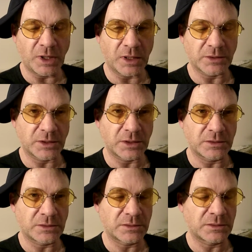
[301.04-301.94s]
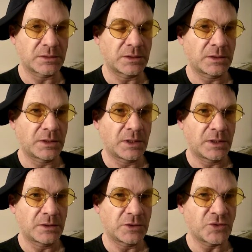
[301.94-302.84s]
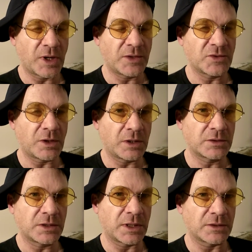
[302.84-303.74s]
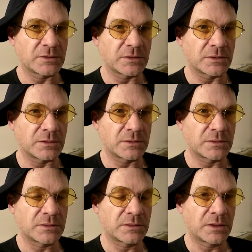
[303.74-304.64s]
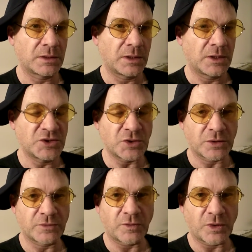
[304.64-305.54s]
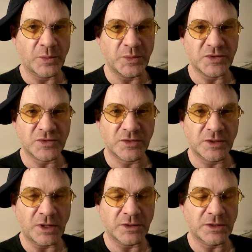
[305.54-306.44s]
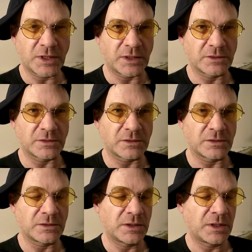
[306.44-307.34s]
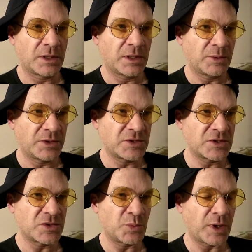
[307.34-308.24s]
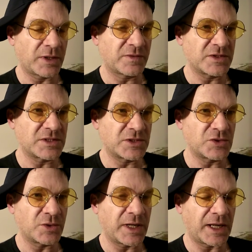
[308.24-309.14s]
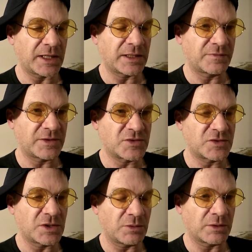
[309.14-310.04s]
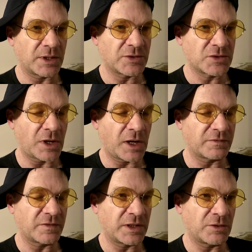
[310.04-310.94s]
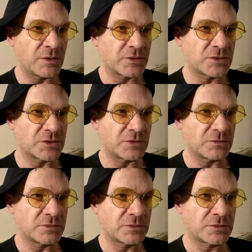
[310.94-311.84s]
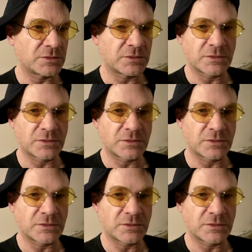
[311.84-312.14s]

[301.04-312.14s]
continent, the transcontinental. Short form is the continental, which is the breakfast that you get if it's donuts, coffee, and orange juice.